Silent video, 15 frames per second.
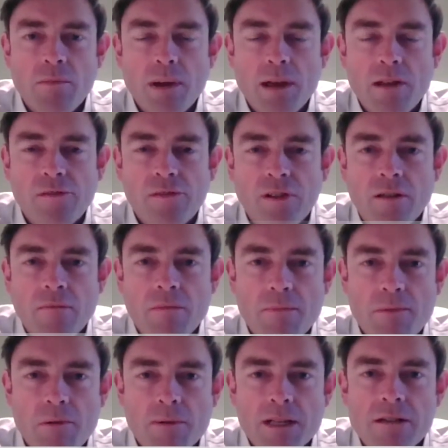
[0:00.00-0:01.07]
Best. I'm
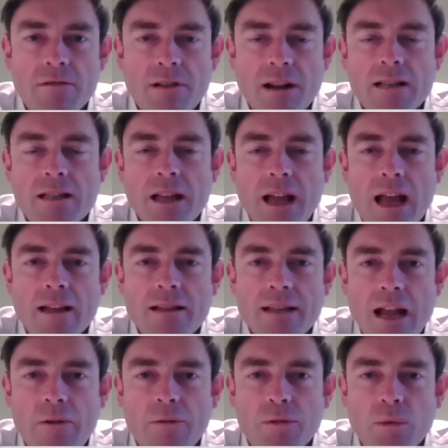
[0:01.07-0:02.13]
the property director
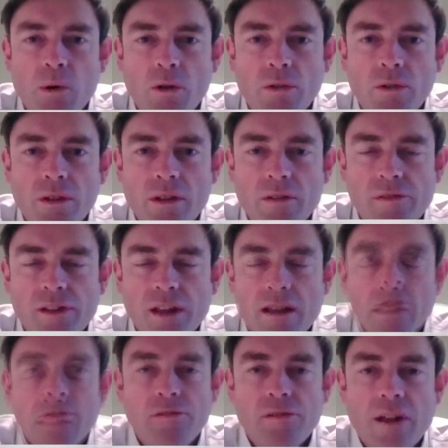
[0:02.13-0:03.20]
at Howard de Walden
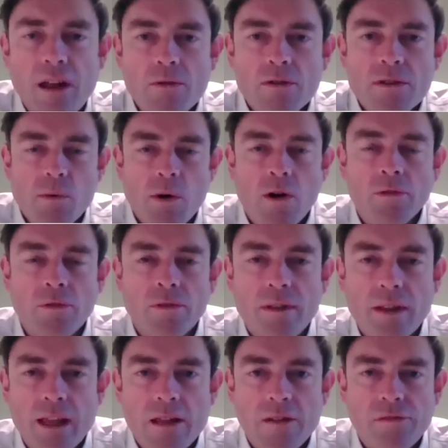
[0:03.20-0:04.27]
Estate. Howard de
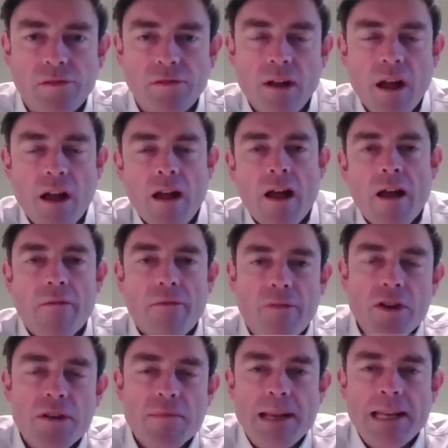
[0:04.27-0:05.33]
Walden is
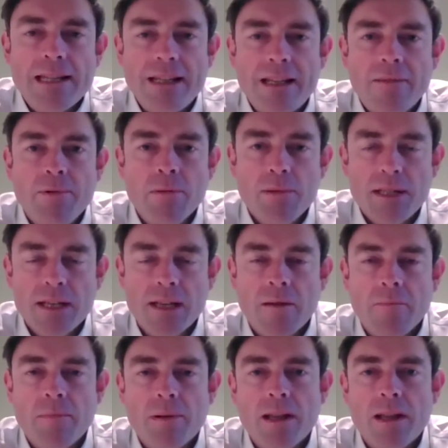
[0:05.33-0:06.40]
fundamentally a property
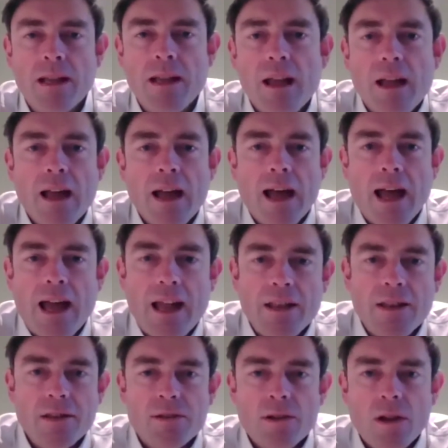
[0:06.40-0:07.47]
company,
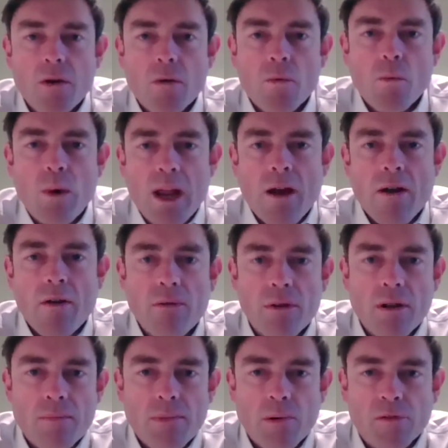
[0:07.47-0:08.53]
and we
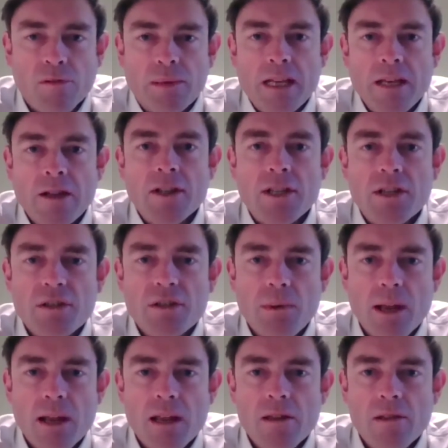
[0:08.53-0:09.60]
own approximately
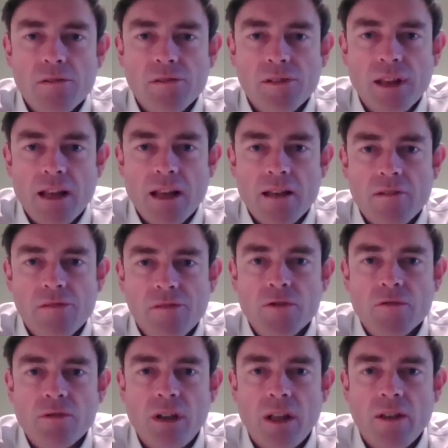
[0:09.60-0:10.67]
92 acres in
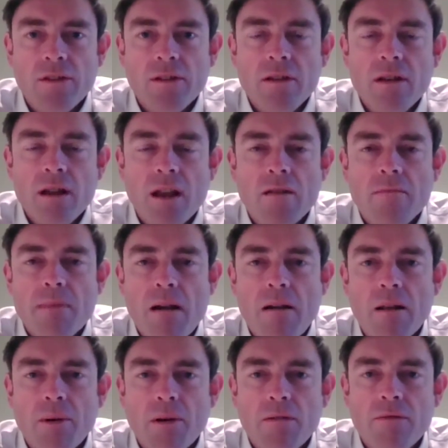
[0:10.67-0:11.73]
central London, in
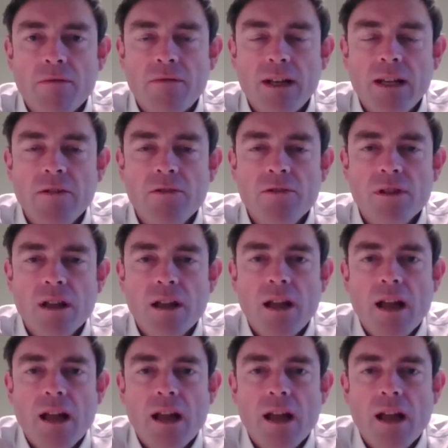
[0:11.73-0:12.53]
Marylebone Village,